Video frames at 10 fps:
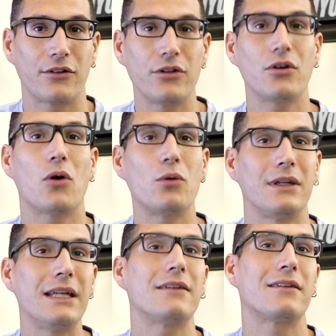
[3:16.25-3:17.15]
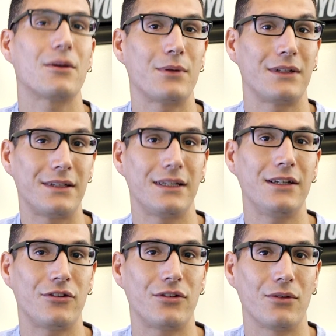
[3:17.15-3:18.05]
You don't need someone to
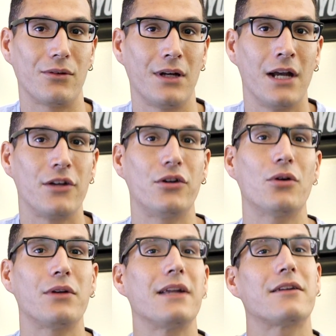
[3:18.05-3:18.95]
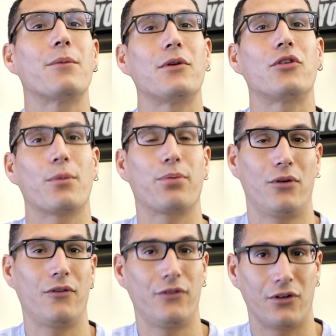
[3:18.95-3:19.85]
teach you. You don't need someone to
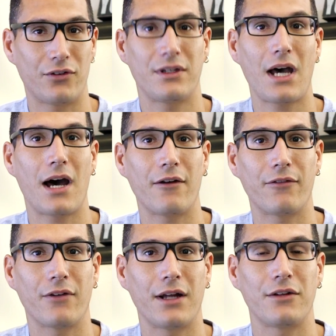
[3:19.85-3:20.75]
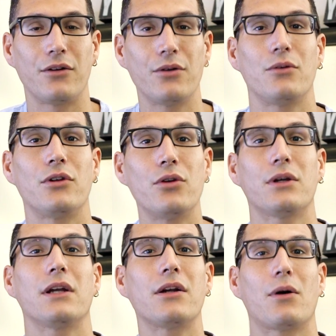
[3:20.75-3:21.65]
approve your stuff, right? You, you
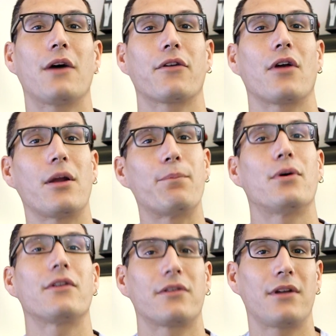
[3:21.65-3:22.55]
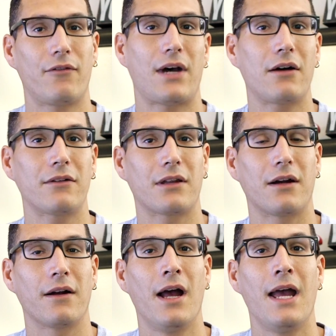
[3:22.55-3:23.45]
can go out there and put stuff out
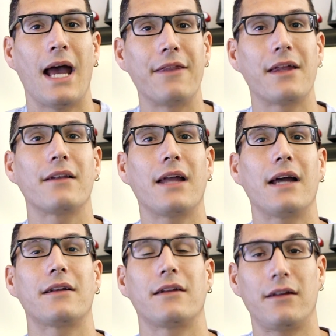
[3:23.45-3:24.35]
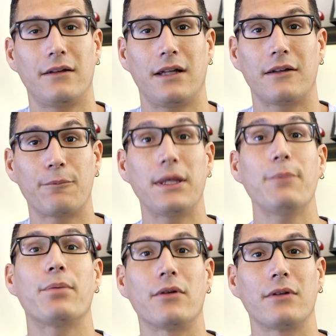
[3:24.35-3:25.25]
there and then let the, let
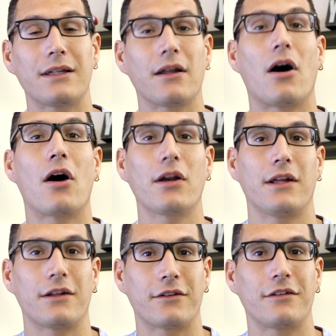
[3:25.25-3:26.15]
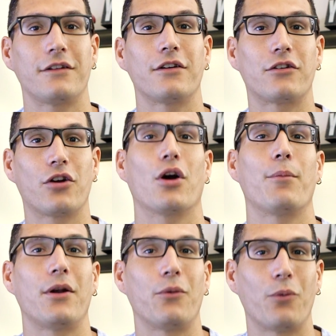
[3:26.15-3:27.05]
people, let the audience
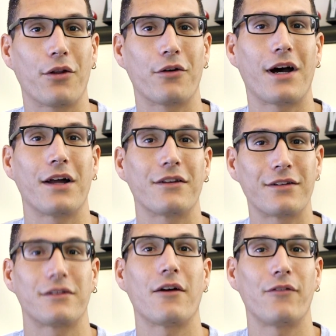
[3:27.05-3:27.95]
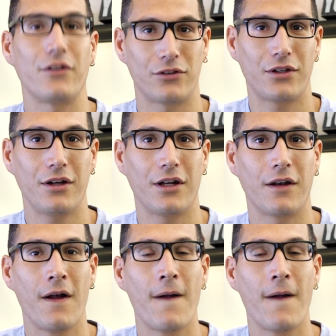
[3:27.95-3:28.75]
determine whether or not the stuff is good.